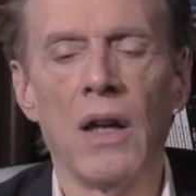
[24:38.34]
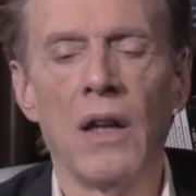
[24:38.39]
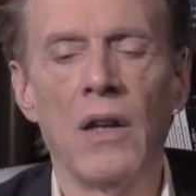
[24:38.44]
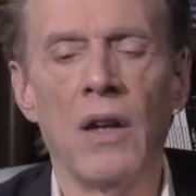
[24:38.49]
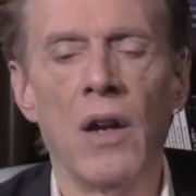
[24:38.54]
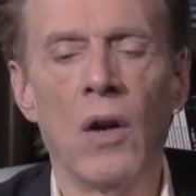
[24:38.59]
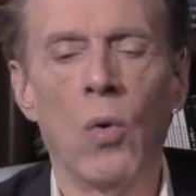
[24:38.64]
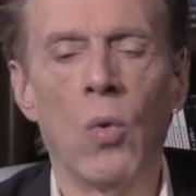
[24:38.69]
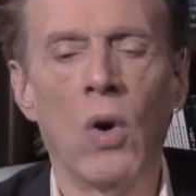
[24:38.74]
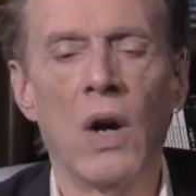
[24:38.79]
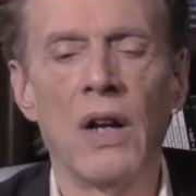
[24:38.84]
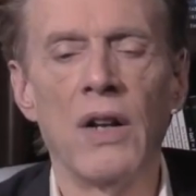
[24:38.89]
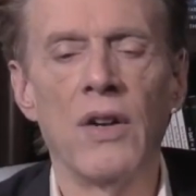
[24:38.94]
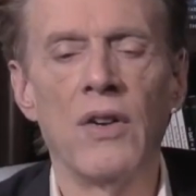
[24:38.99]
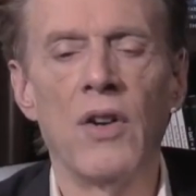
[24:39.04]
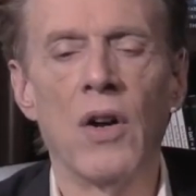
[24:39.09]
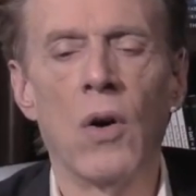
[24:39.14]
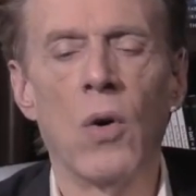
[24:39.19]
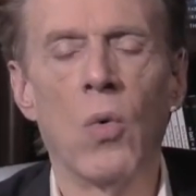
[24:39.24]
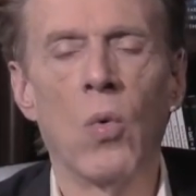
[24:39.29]
You know
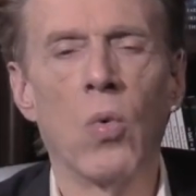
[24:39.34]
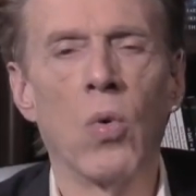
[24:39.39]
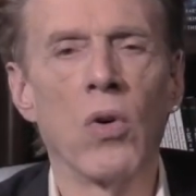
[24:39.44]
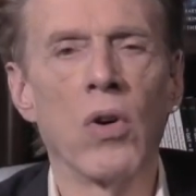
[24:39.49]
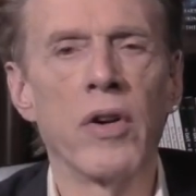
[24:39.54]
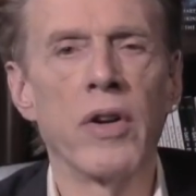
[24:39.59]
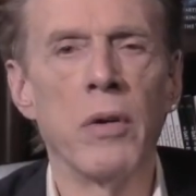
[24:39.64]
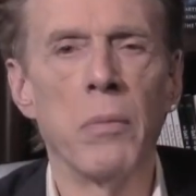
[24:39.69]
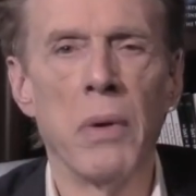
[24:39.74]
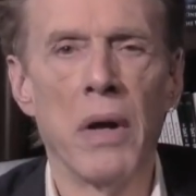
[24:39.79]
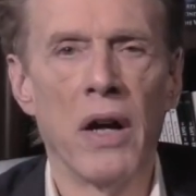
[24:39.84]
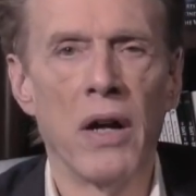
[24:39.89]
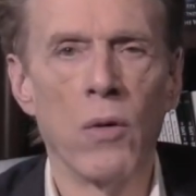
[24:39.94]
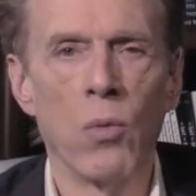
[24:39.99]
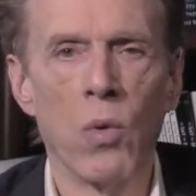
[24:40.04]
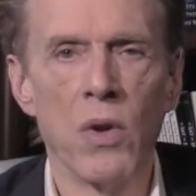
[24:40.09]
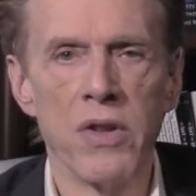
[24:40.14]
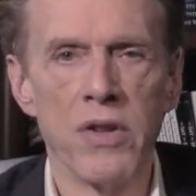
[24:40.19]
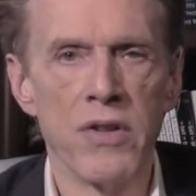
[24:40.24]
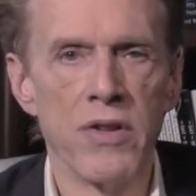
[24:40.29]
what? Don't worry
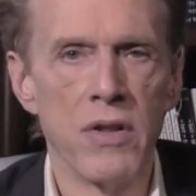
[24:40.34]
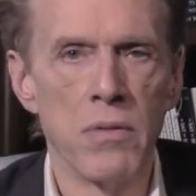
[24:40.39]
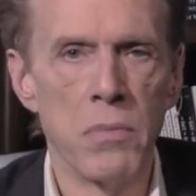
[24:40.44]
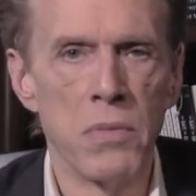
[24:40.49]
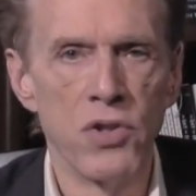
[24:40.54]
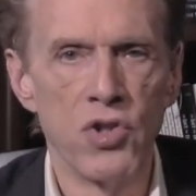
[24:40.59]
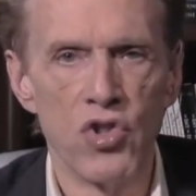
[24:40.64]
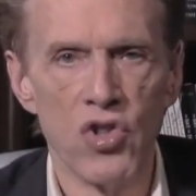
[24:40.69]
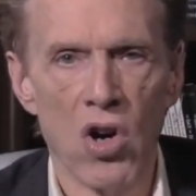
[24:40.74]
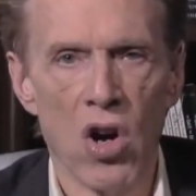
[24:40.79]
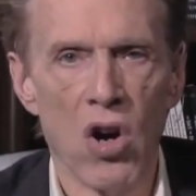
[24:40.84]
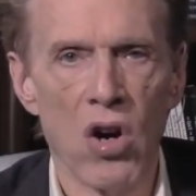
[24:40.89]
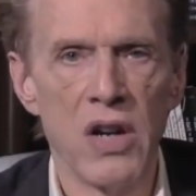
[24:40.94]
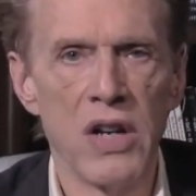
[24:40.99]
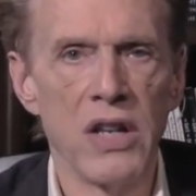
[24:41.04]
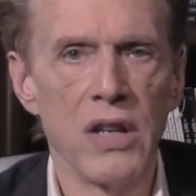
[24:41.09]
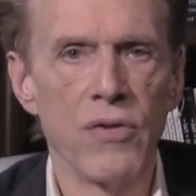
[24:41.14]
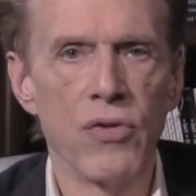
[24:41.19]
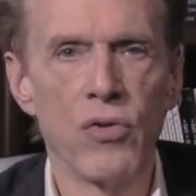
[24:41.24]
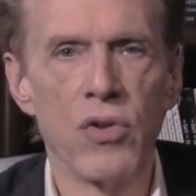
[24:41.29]
about whether the
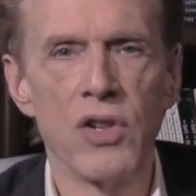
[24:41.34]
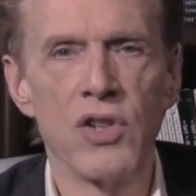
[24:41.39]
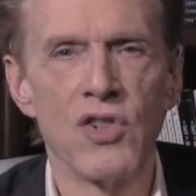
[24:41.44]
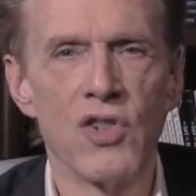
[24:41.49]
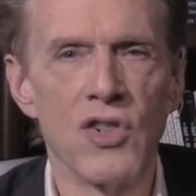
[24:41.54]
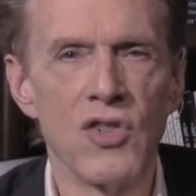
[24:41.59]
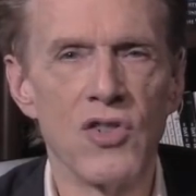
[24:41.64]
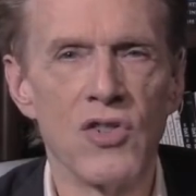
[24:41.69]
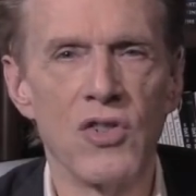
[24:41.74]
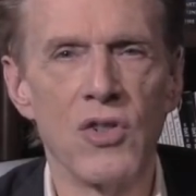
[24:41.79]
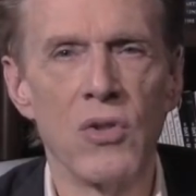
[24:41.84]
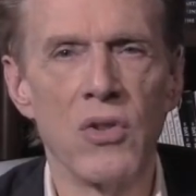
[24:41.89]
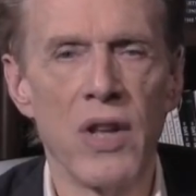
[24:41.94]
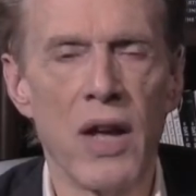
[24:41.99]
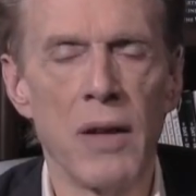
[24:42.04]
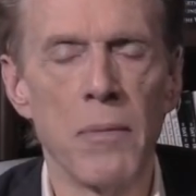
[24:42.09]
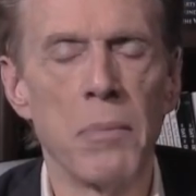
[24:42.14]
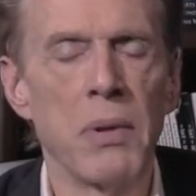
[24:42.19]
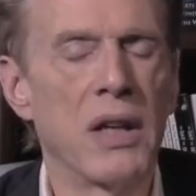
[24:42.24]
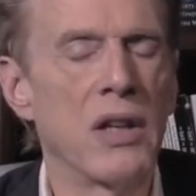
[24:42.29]
majority of Christians do
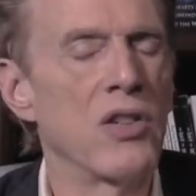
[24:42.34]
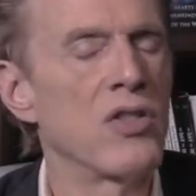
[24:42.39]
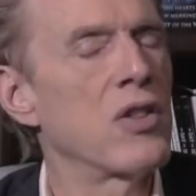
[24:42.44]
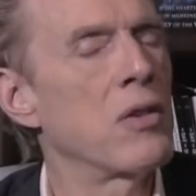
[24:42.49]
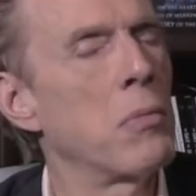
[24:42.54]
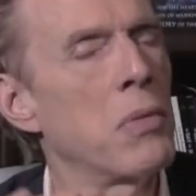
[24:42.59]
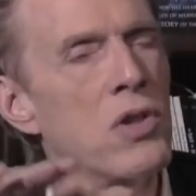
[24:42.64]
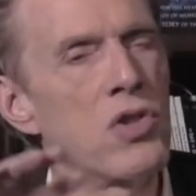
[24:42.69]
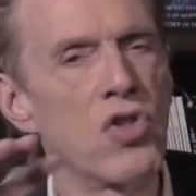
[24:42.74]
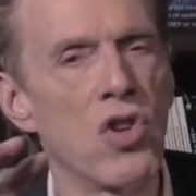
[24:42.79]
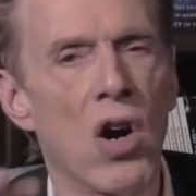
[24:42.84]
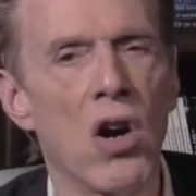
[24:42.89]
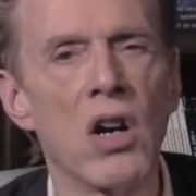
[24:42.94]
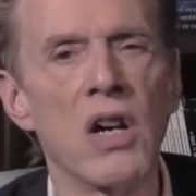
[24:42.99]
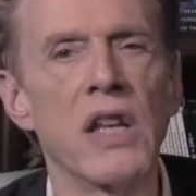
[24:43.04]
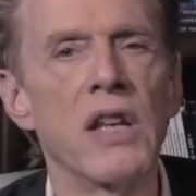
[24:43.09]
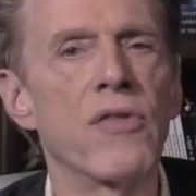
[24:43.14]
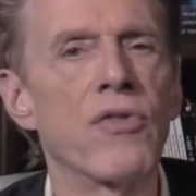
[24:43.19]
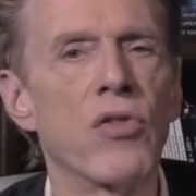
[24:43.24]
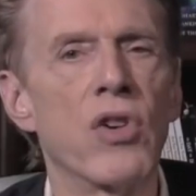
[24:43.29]
that, because the
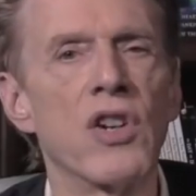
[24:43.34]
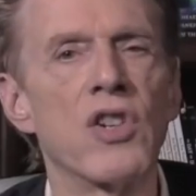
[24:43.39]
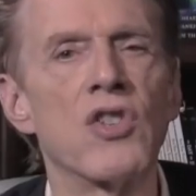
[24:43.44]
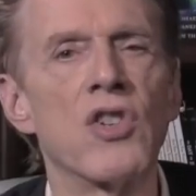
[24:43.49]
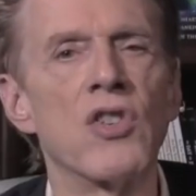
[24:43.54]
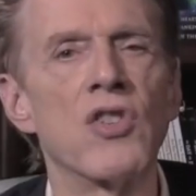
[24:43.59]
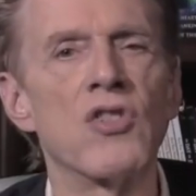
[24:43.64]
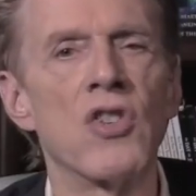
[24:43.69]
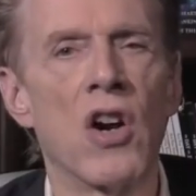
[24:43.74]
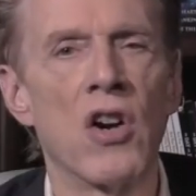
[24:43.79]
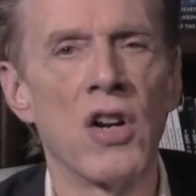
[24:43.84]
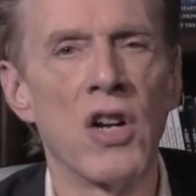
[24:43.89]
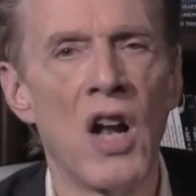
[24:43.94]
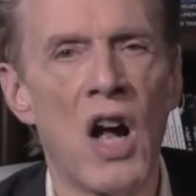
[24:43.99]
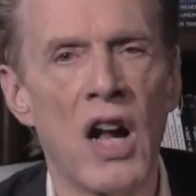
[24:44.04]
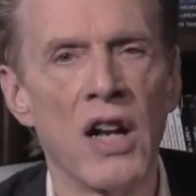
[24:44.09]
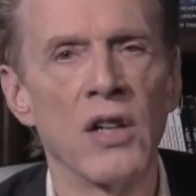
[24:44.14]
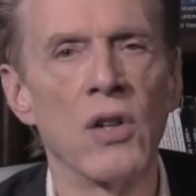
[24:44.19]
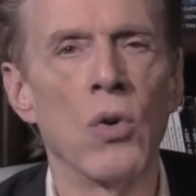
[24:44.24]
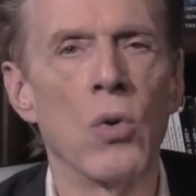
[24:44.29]
majority of Christians are
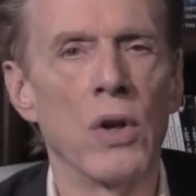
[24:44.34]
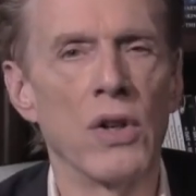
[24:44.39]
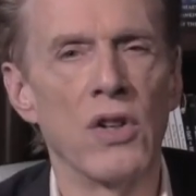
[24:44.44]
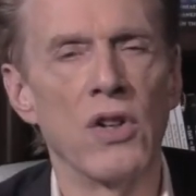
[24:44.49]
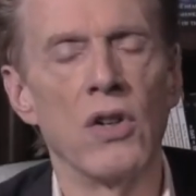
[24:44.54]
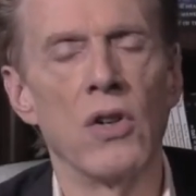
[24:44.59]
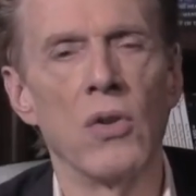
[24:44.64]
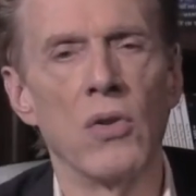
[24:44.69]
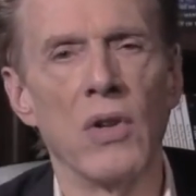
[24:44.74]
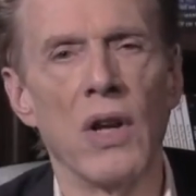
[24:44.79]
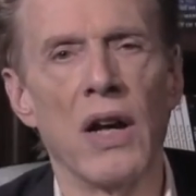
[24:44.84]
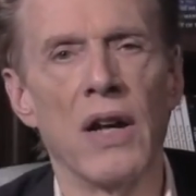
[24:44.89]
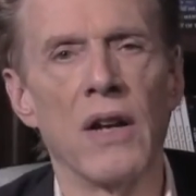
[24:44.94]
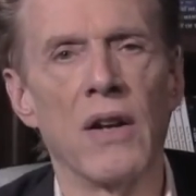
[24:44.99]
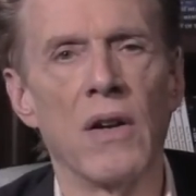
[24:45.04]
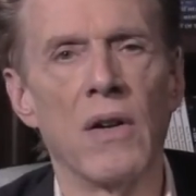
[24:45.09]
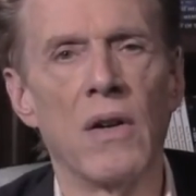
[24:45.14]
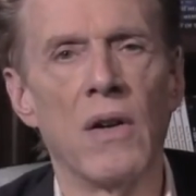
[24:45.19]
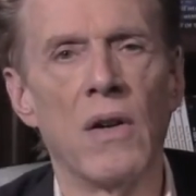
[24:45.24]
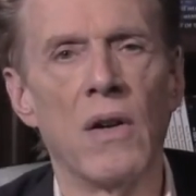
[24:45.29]
not going to do that.